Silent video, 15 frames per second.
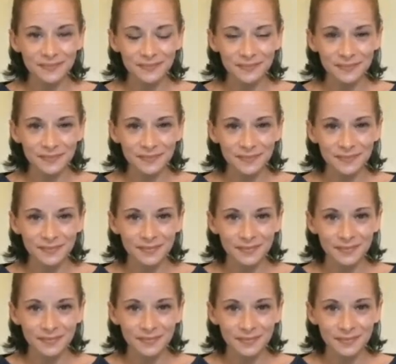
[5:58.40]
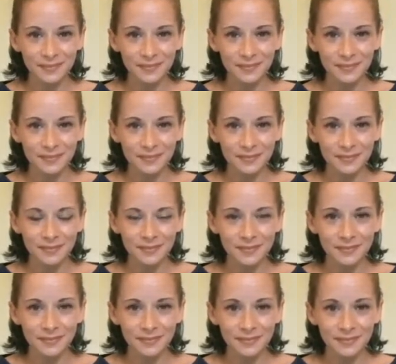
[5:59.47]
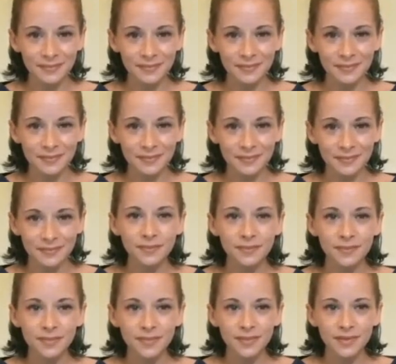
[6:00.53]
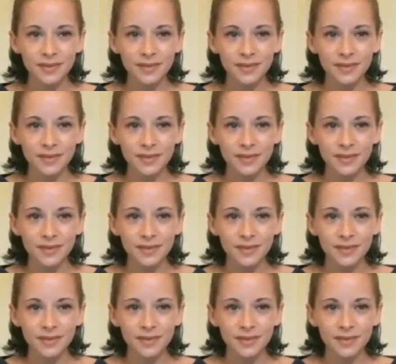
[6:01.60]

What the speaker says: [no speech]